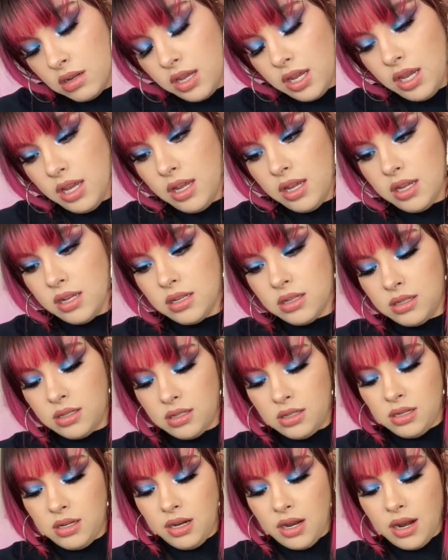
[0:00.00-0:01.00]

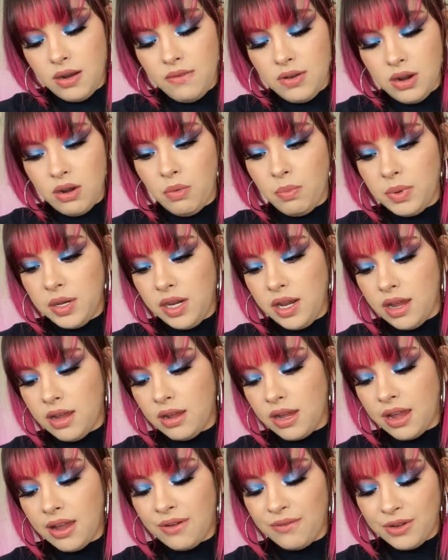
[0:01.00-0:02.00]
is not even open yet.
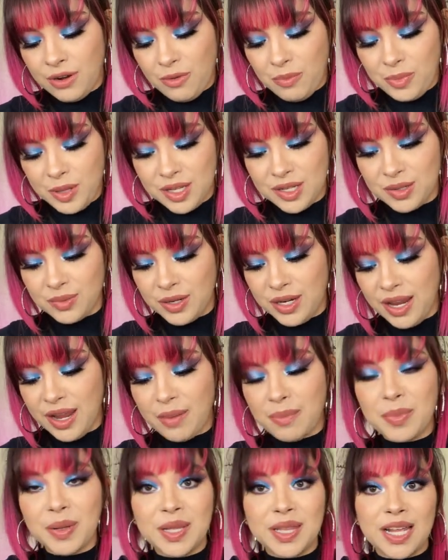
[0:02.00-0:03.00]
I haven't opened this one
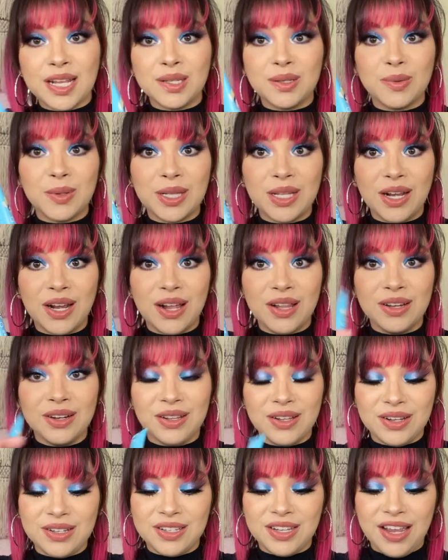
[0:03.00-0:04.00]
yet, but that's what the color
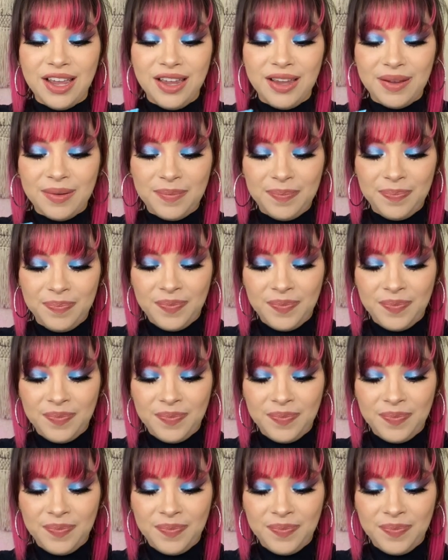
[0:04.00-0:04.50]
looks like.